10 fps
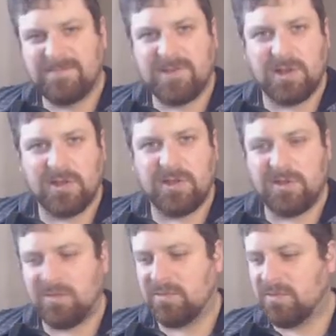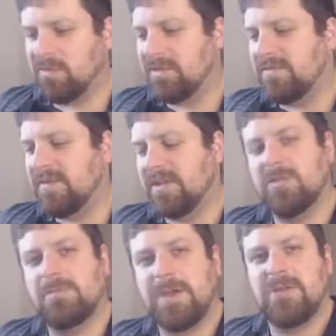you know, that really felt
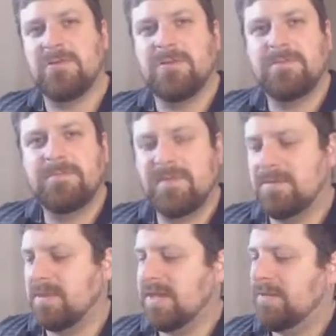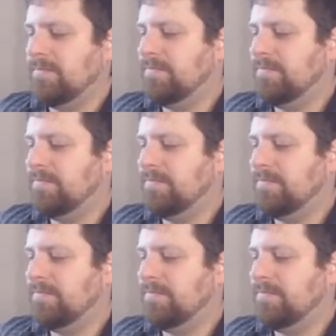special to me.